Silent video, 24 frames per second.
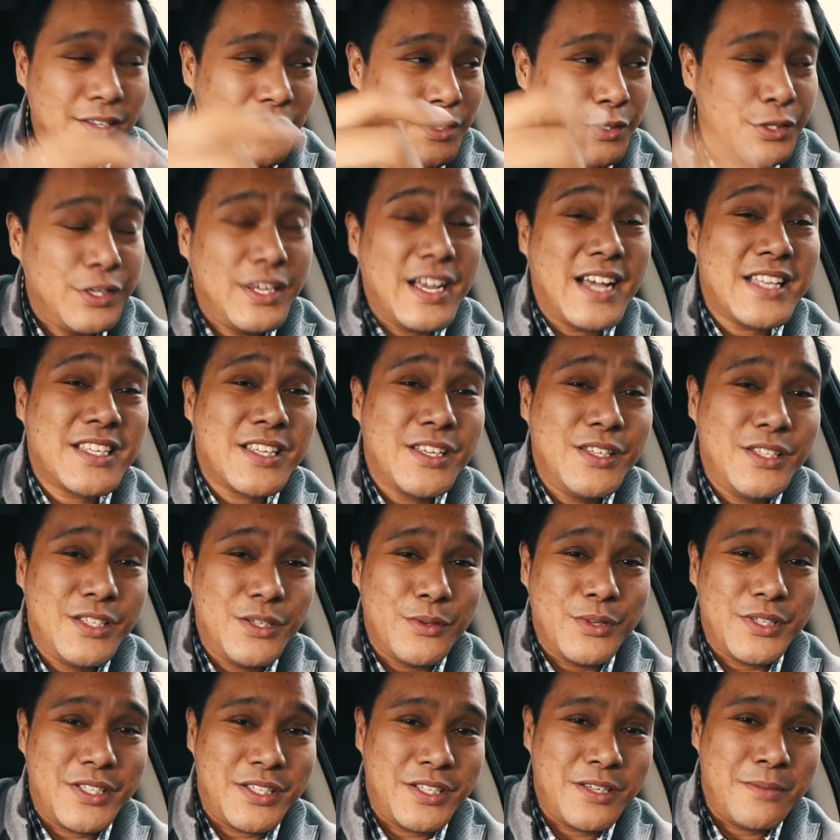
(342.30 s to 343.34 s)
You guys can
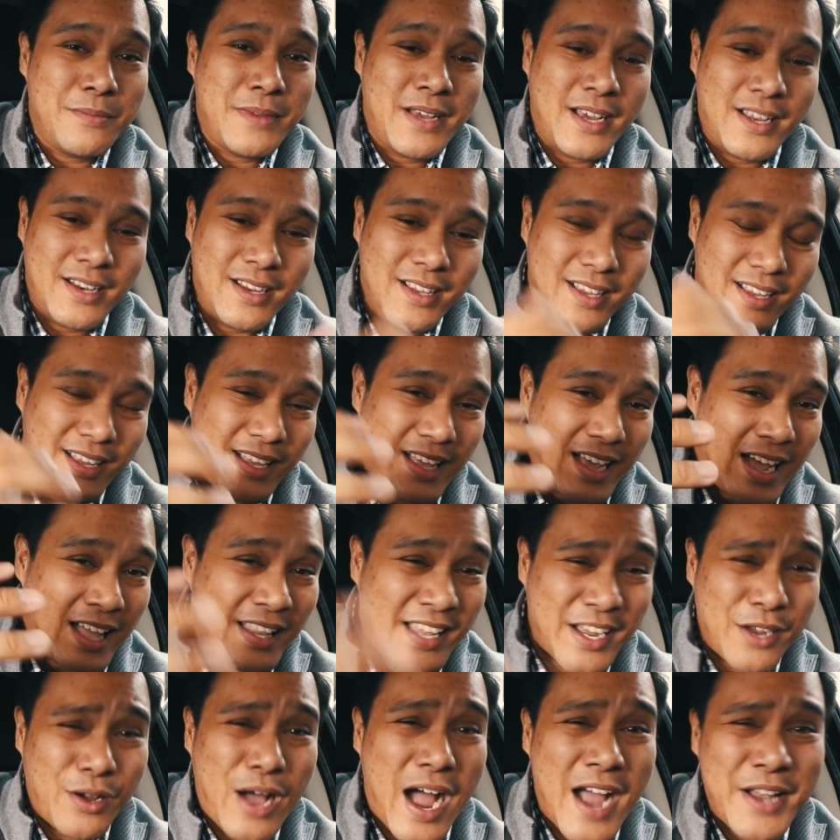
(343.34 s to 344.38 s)
do it too, man.
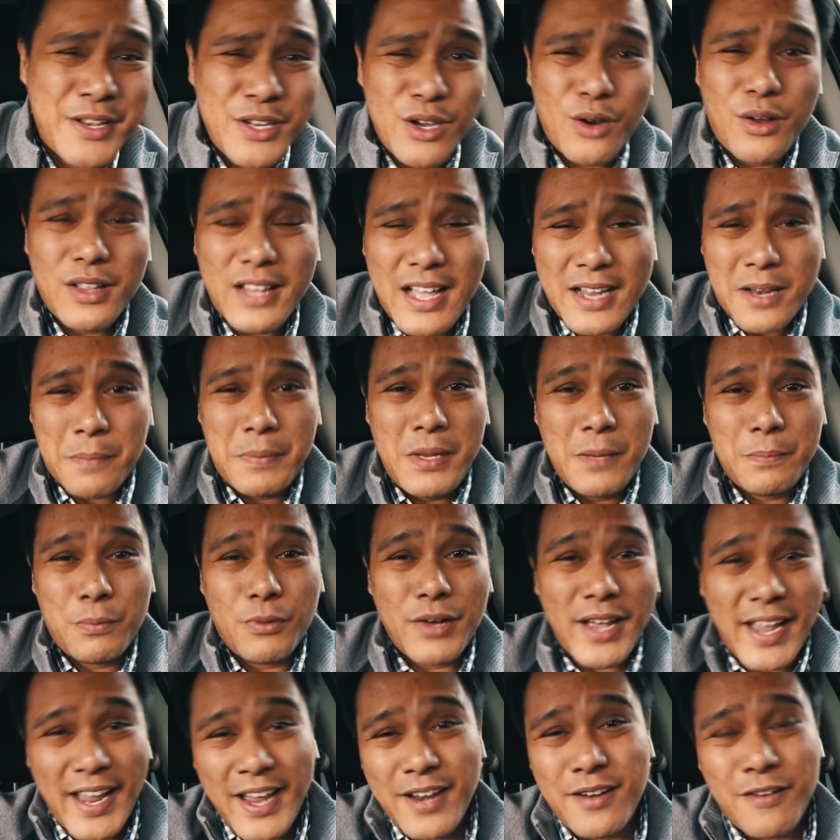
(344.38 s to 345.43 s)
I know a lot of people
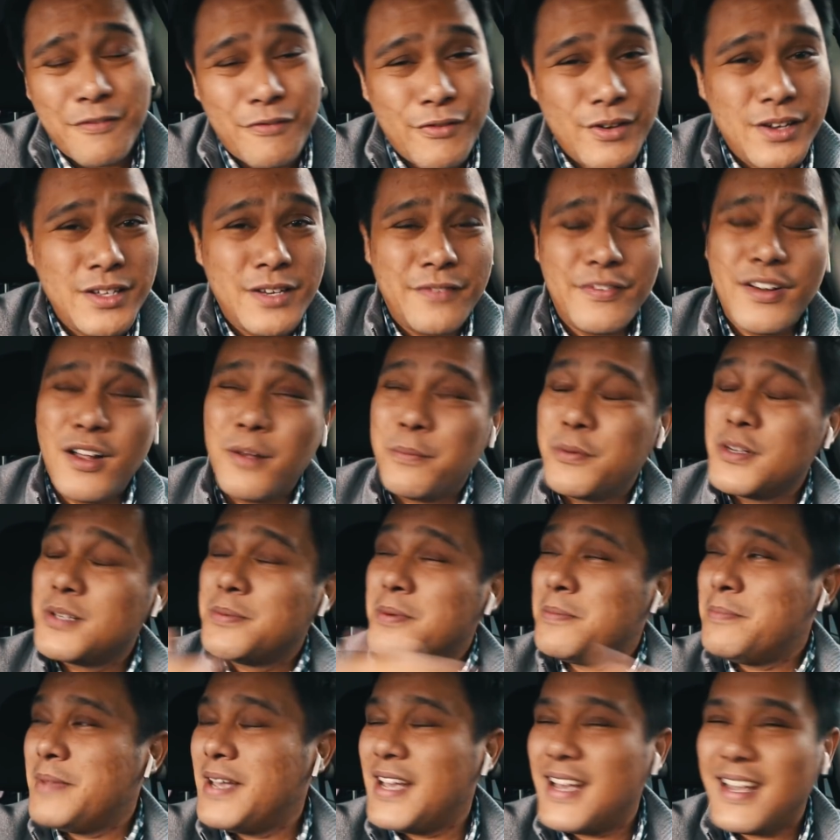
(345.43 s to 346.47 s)
hate on front-end developers,
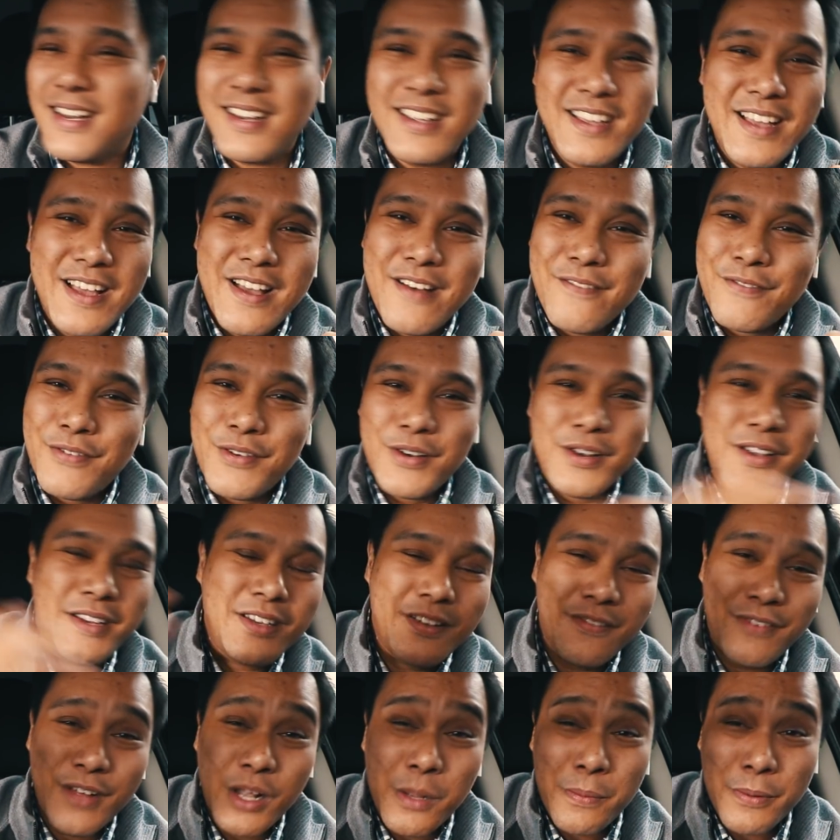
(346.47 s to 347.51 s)
but man, front-end
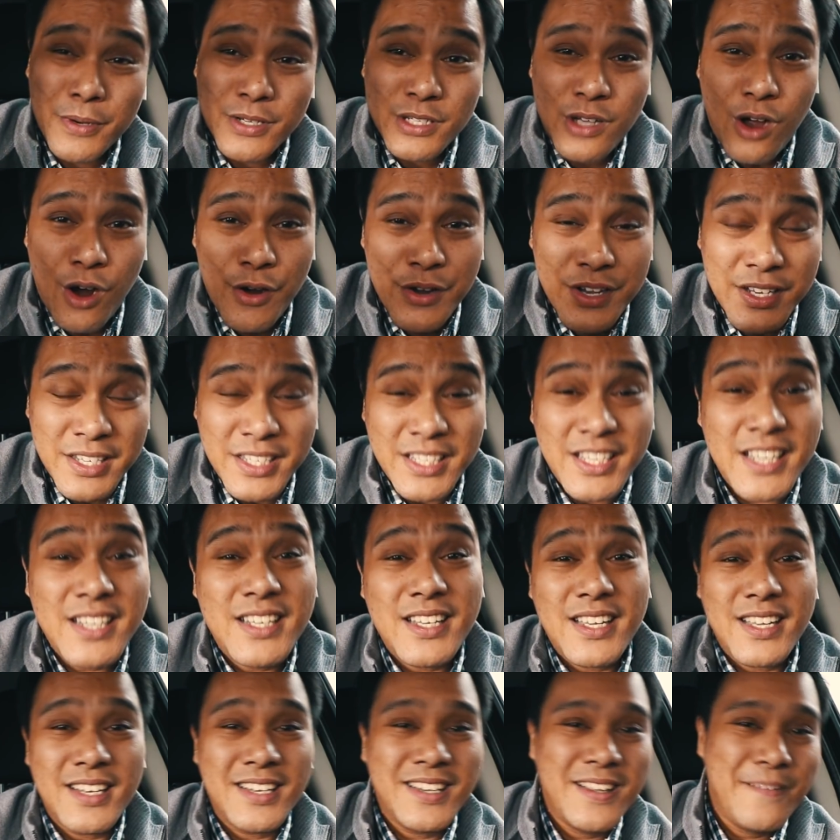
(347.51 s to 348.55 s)
developers are
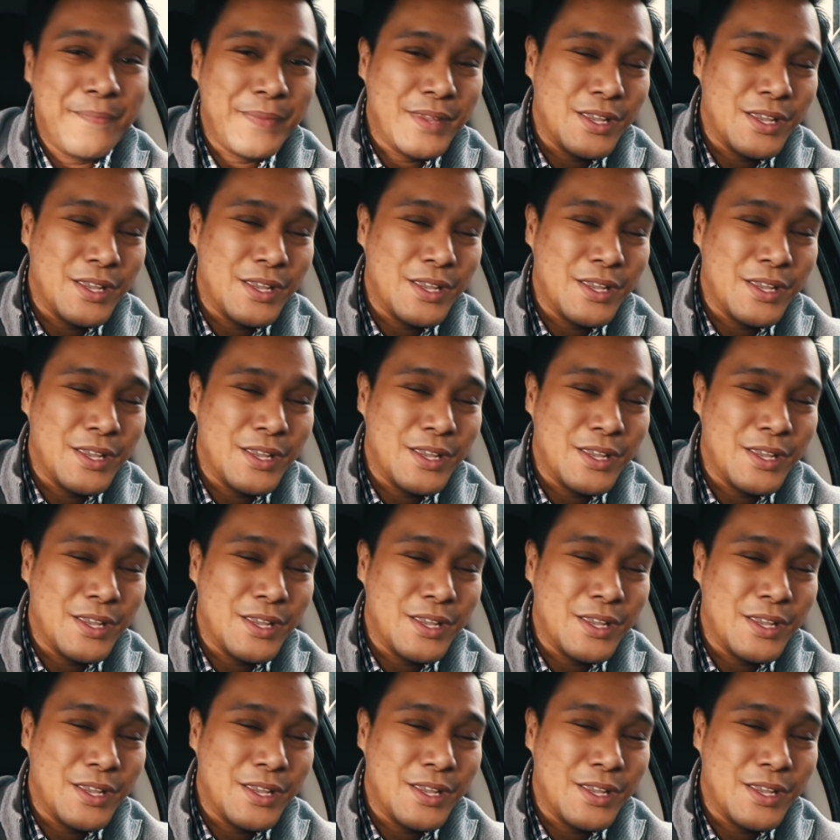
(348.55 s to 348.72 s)
needed.